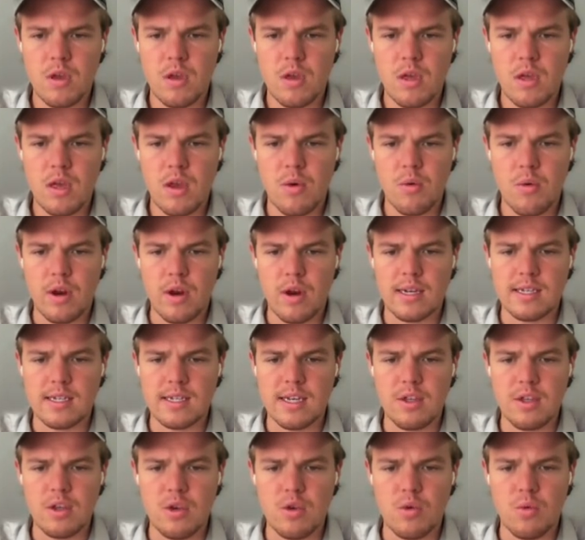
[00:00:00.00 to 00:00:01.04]
We're going to
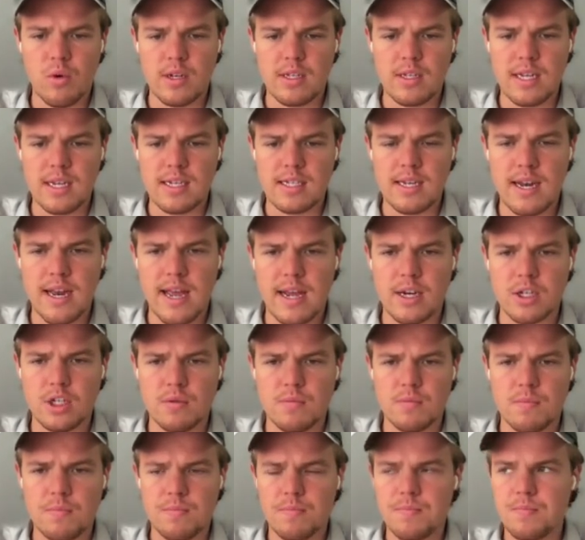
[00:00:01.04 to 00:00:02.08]
continue. We're going to test that action.
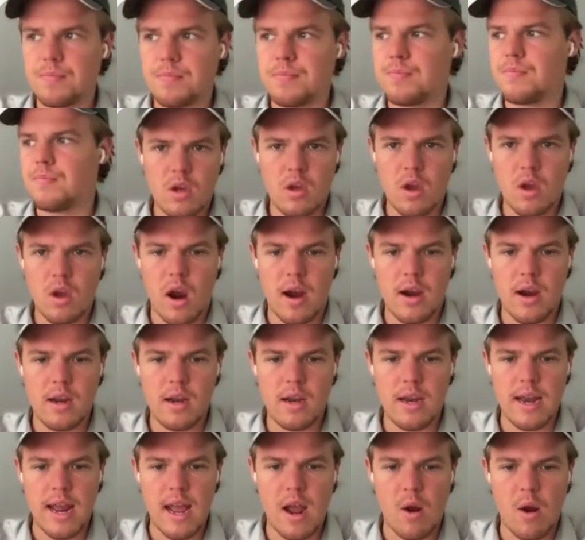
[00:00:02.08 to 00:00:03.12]
All right,
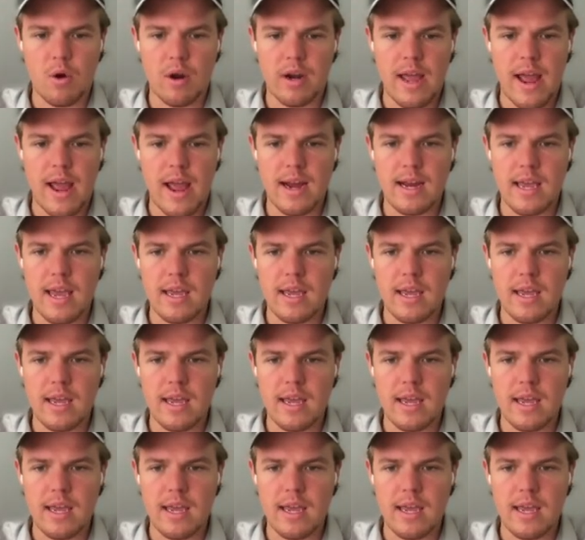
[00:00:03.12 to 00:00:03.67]
now we're going to add a